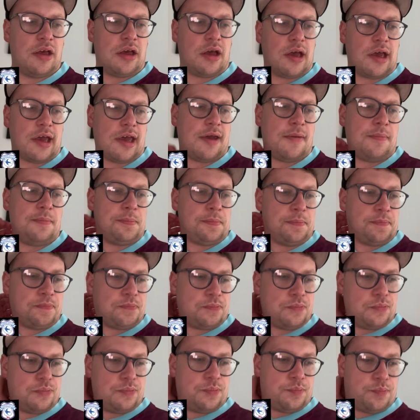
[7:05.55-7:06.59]

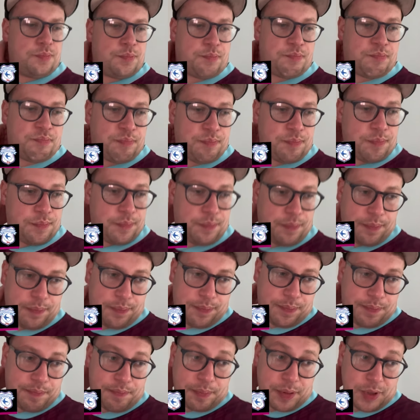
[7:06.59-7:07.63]
But
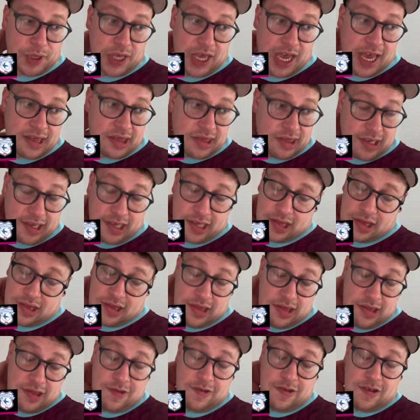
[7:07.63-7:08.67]
yeah, the
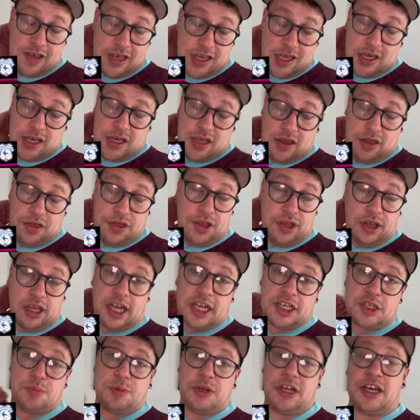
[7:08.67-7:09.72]

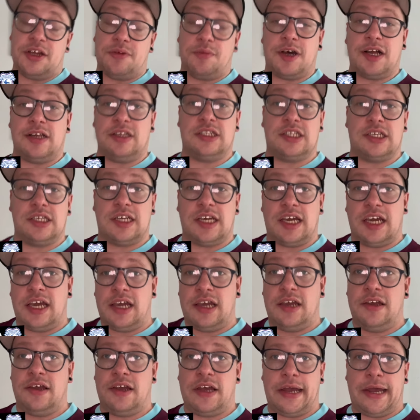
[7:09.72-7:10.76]
lads played well today.